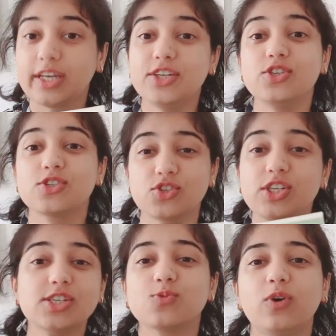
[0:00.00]
He just
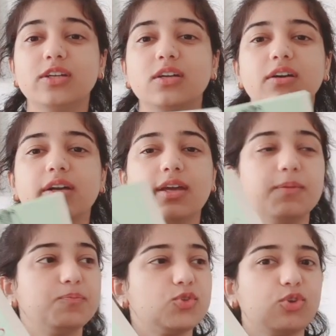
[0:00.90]
she just wants her
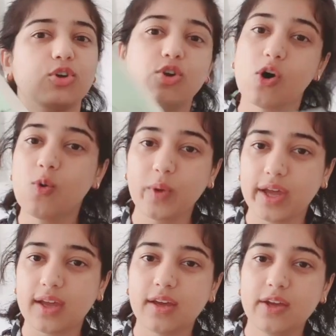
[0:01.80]
him to go
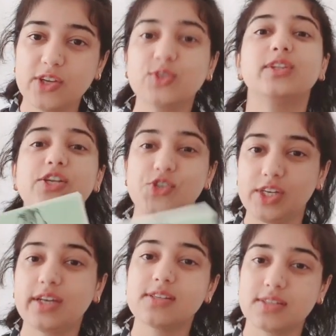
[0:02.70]
away so that
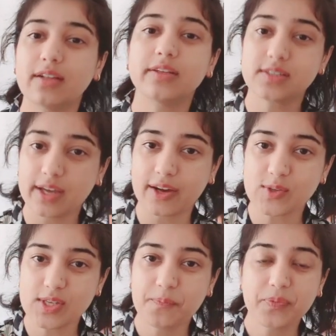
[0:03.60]
she can sell this
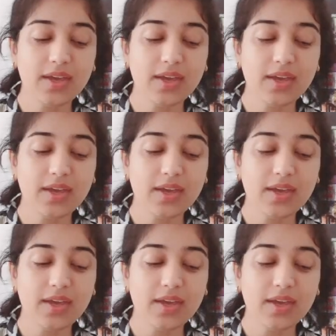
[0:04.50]
house.